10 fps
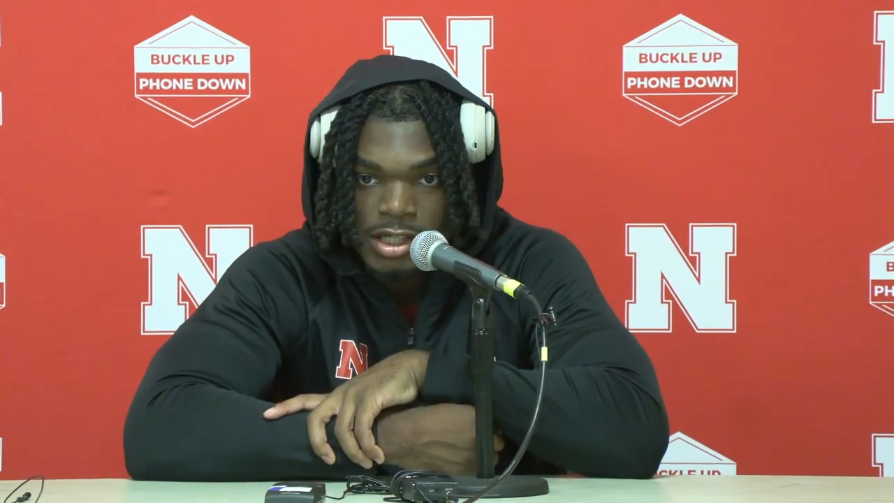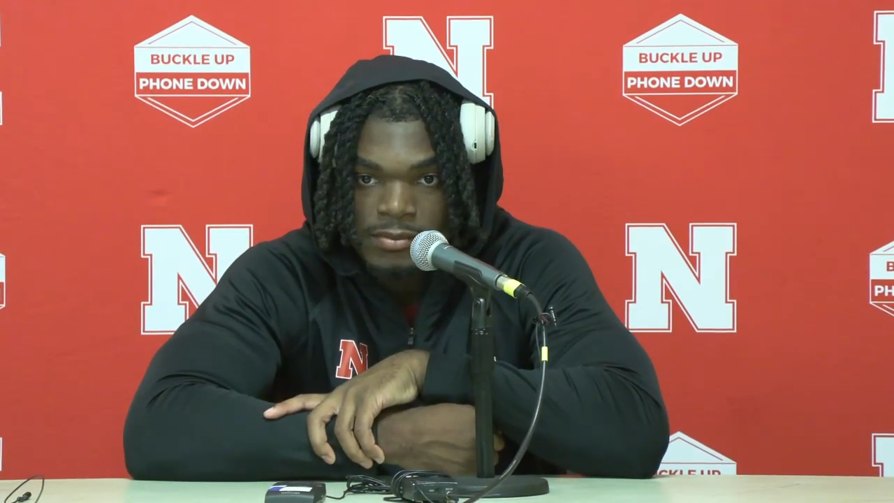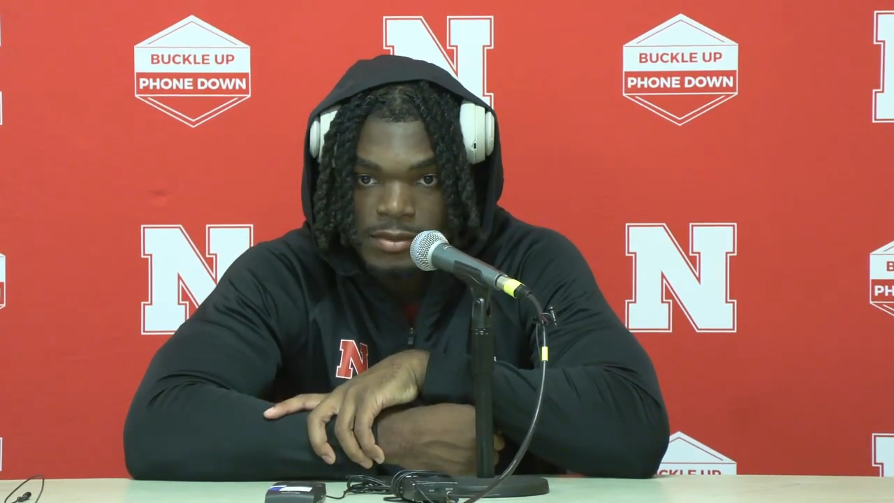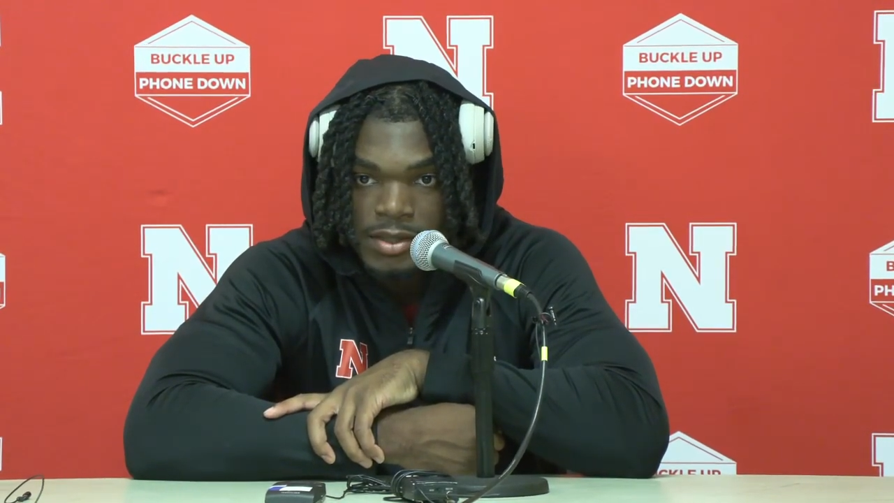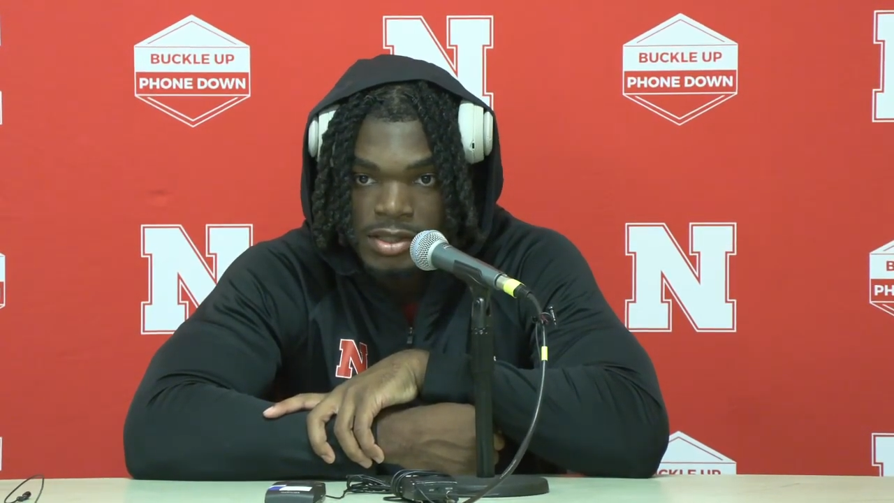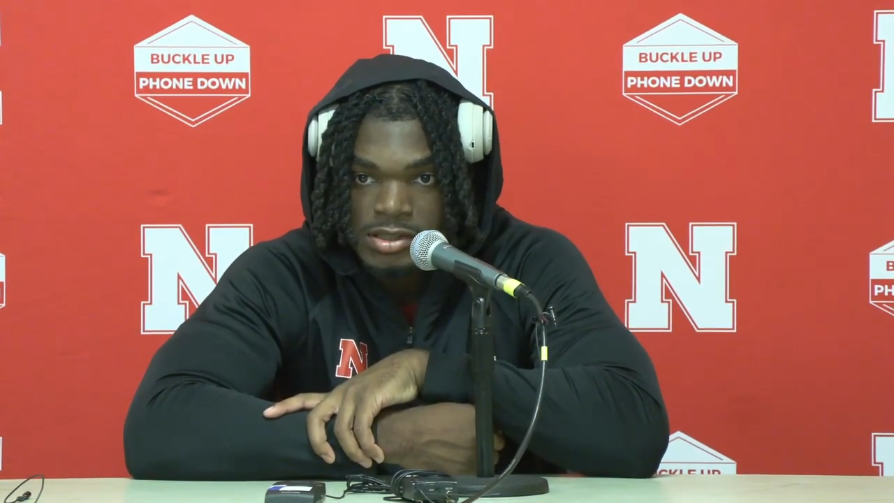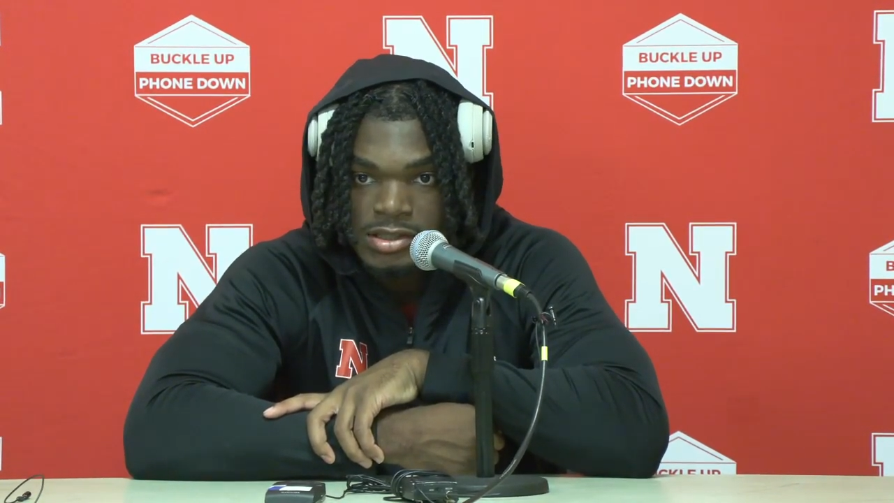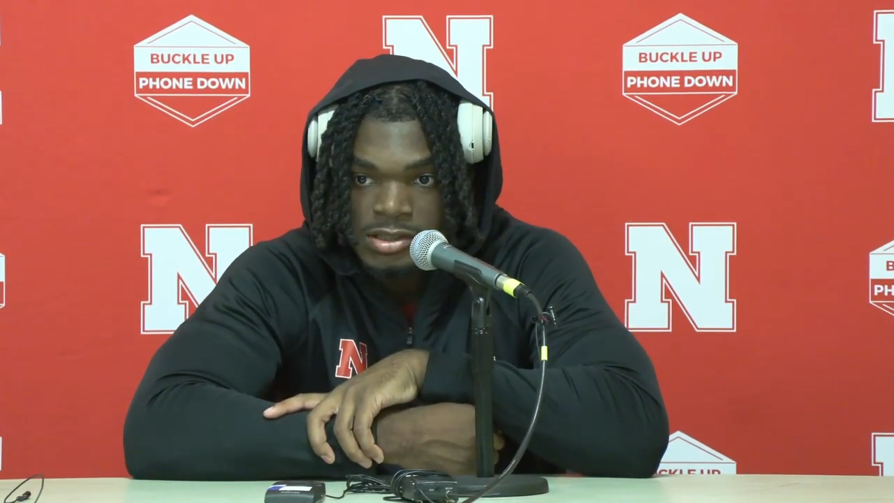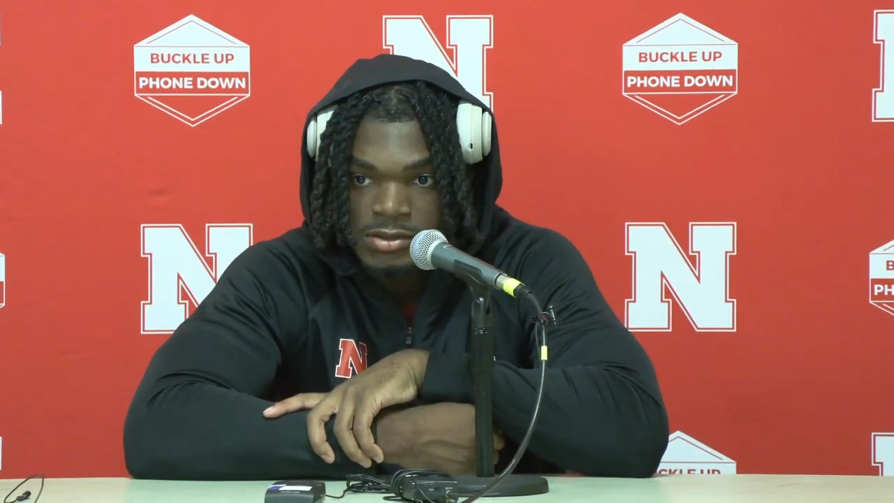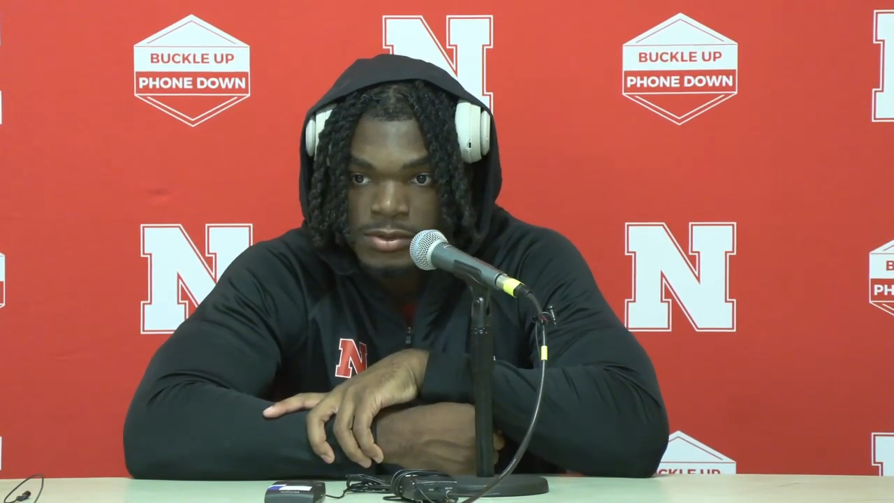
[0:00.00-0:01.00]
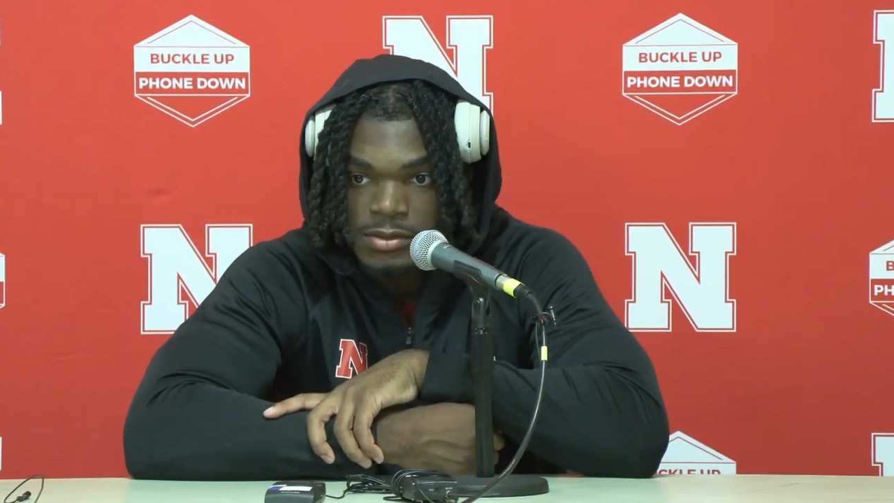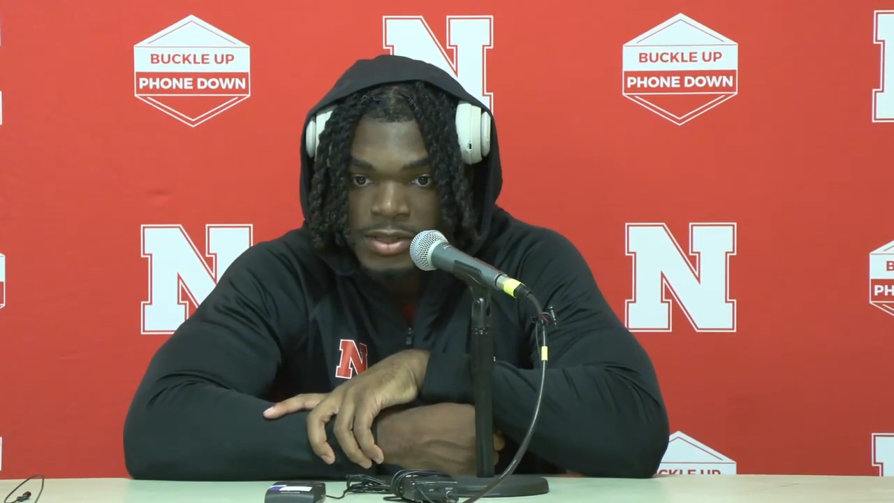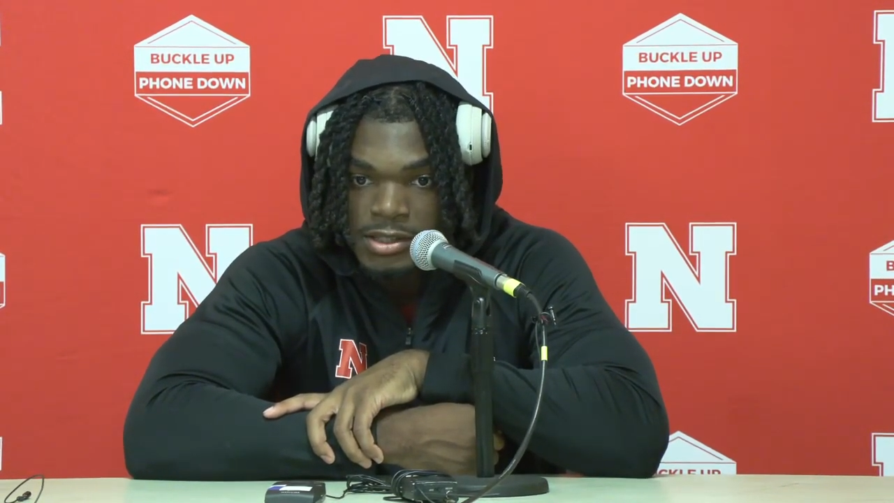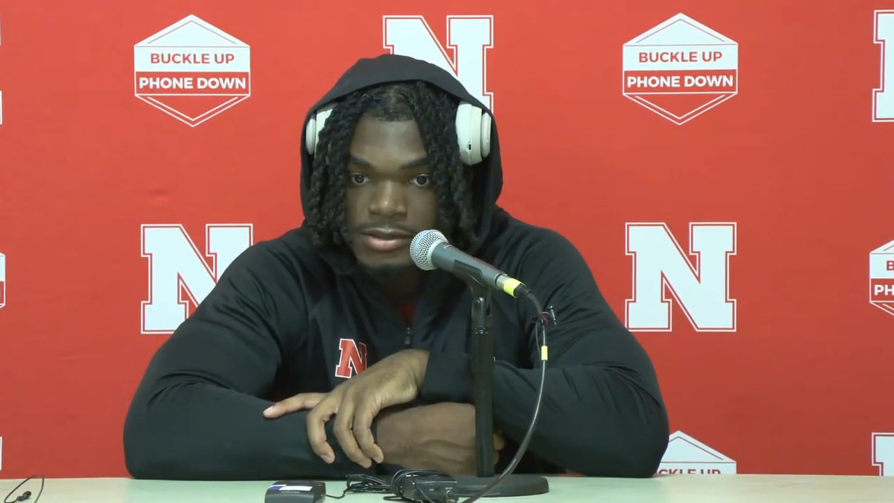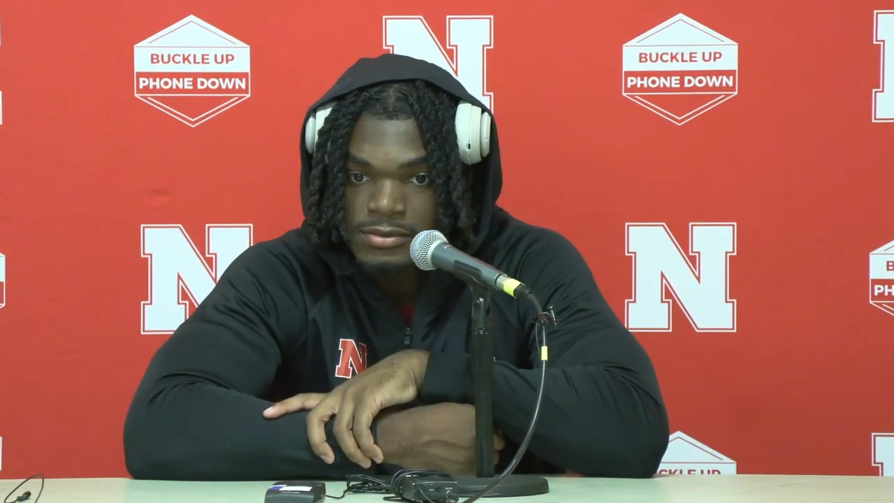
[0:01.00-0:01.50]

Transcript: got to make better decisions with the ball.